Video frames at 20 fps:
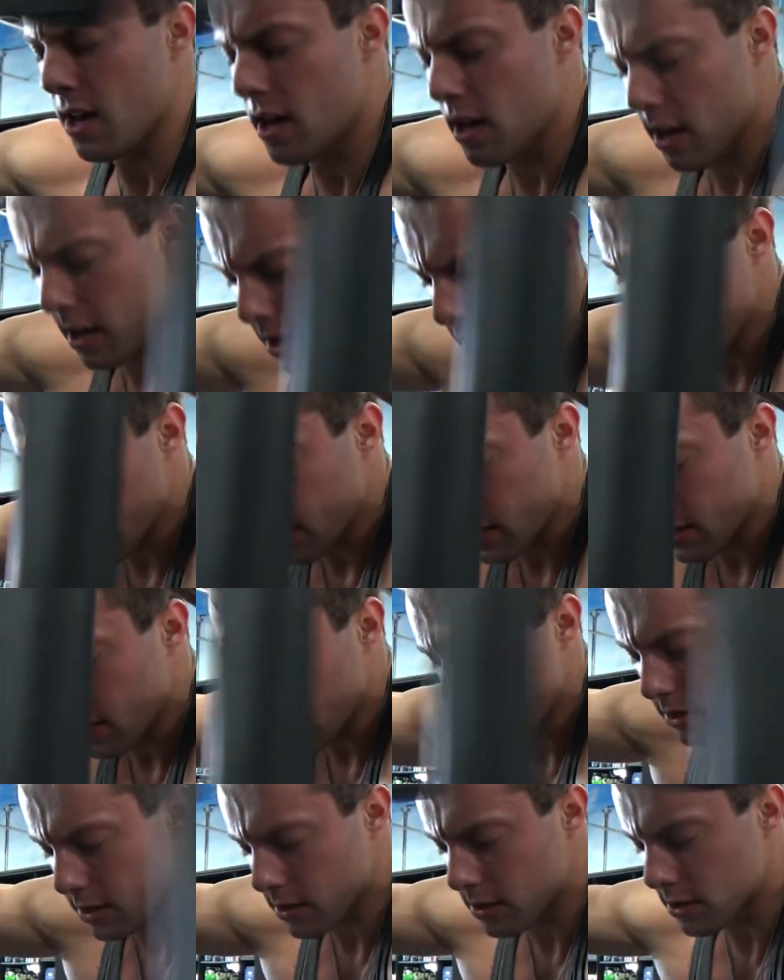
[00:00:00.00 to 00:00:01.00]
but
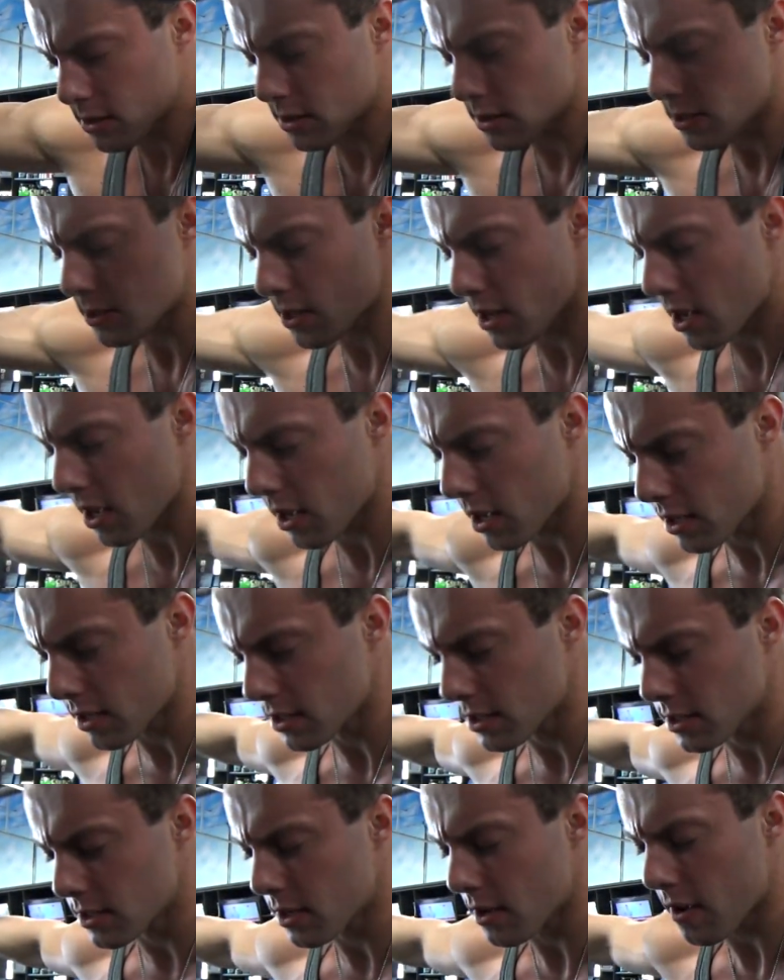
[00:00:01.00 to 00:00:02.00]
Devon hit those on back
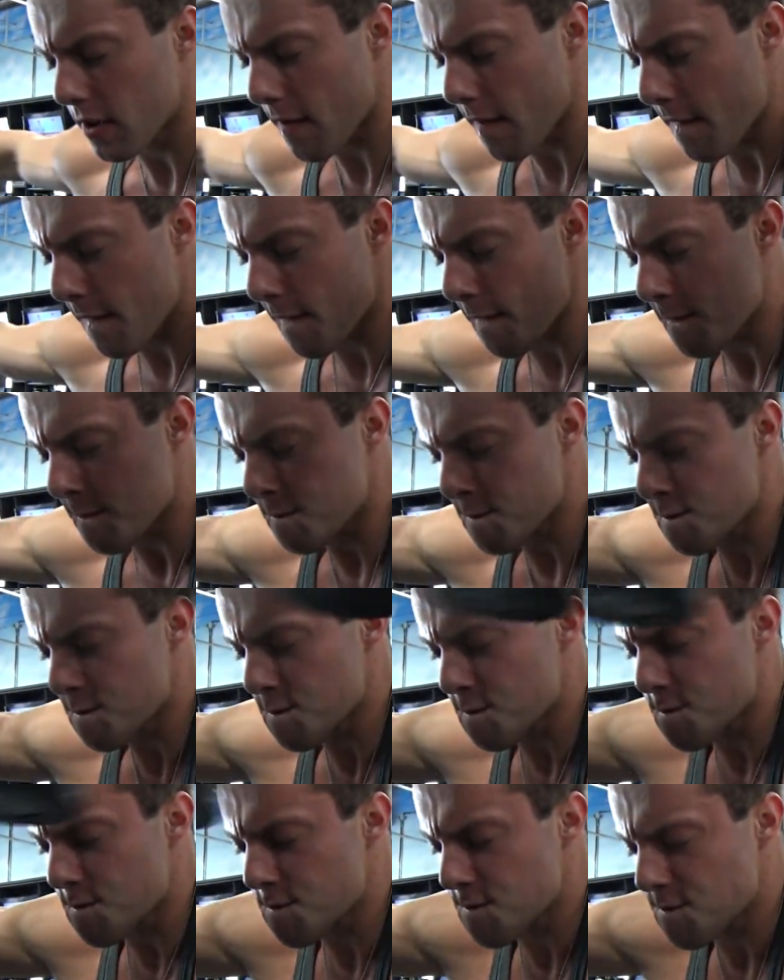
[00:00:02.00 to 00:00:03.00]
day, and this is
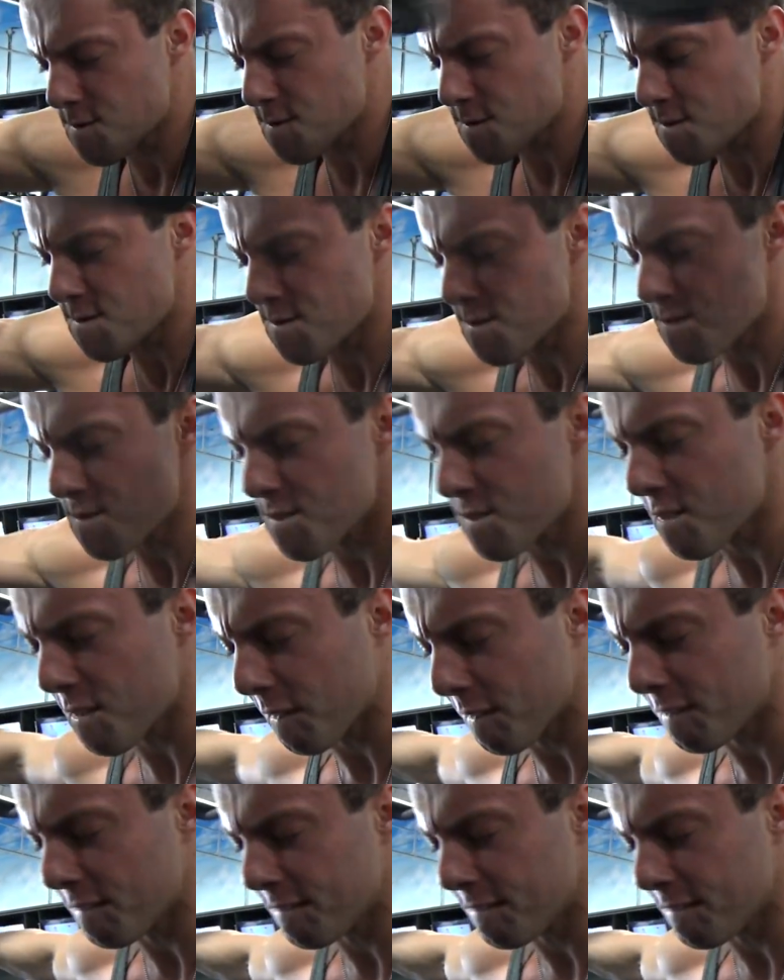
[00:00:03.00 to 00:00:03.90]
Devon's prep, so.